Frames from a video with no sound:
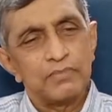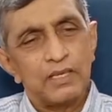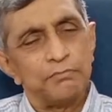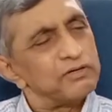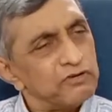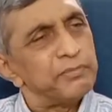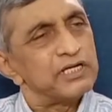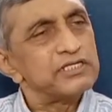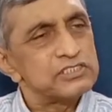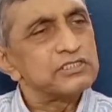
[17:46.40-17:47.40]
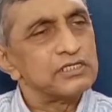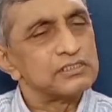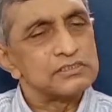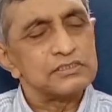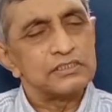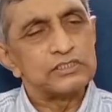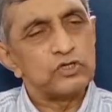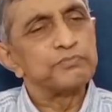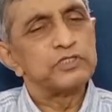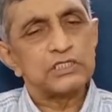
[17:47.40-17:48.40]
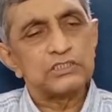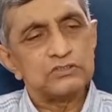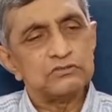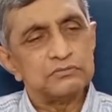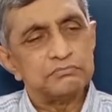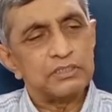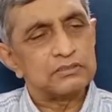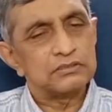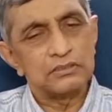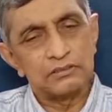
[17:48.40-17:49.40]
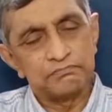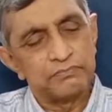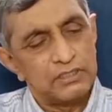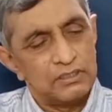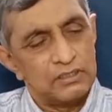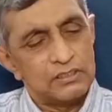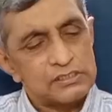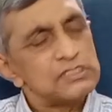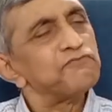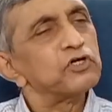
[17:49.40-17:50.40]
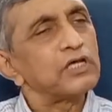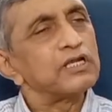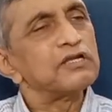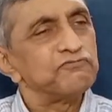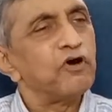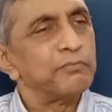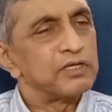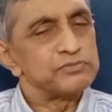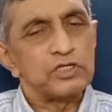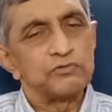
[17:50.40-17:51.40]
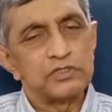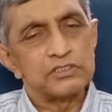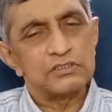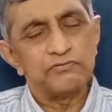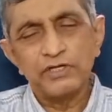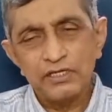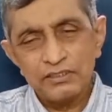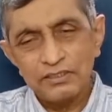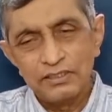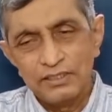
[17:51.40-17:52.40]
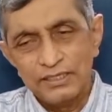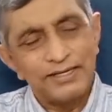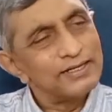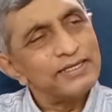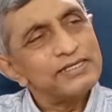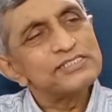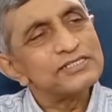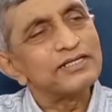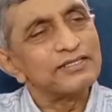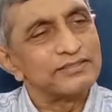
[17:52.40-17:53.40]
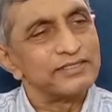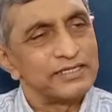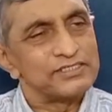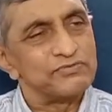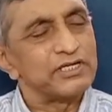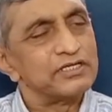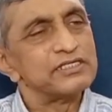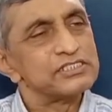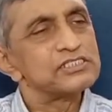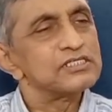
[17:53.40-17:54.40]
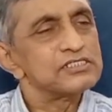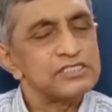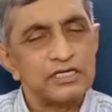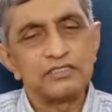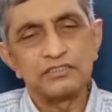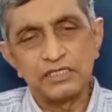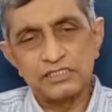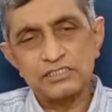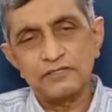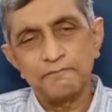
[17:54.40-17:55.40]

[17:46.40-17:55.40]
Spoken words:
But from a distance, as objective but somewhat uninformed observers, we can glean certain things, we can discern certain things.